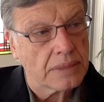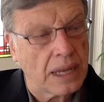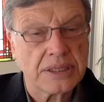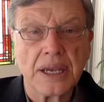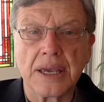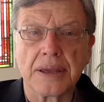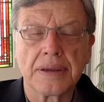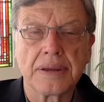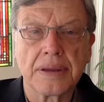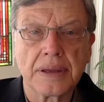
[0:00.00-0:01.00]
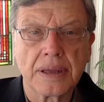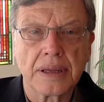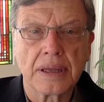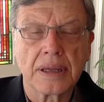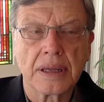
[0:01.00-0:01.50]
tell you,
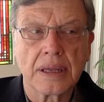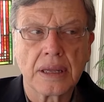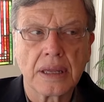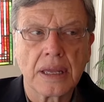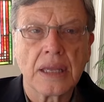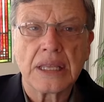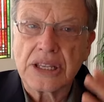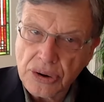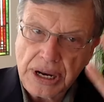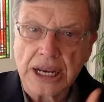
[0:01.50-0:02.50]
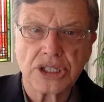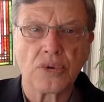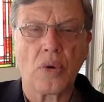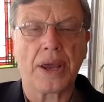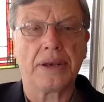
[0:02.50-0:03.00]
they turn
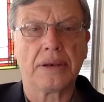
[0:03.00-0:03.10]
ashen white